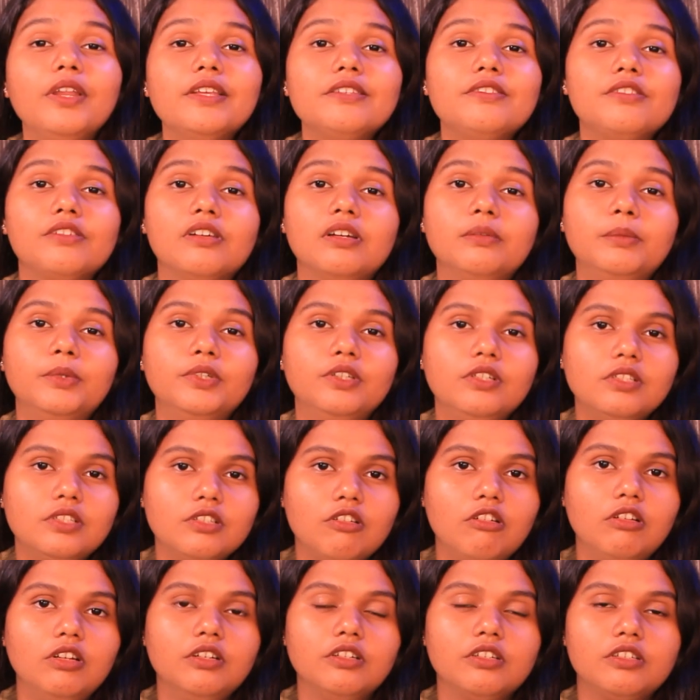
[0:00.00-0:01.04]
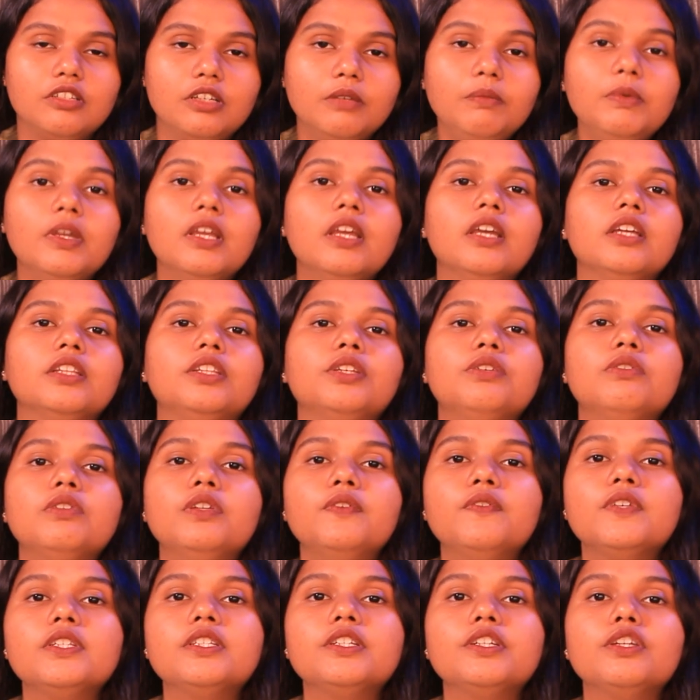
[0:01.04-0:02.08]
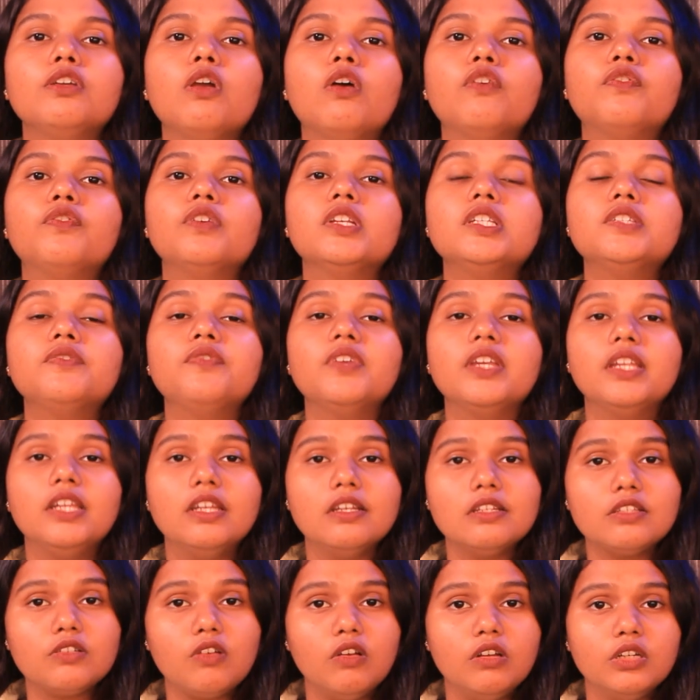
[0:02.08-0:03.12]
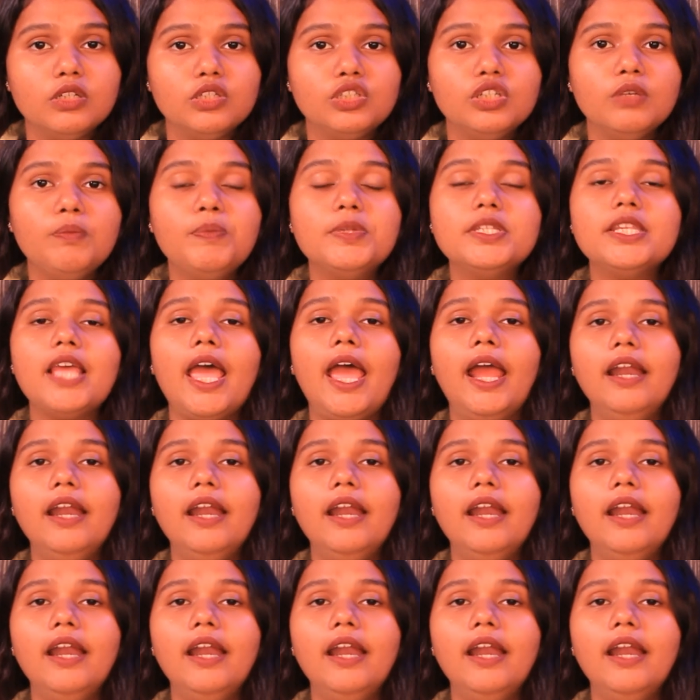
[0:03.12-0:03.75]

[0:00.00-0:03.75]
let's talk about the scholarship. The university offers various scholarships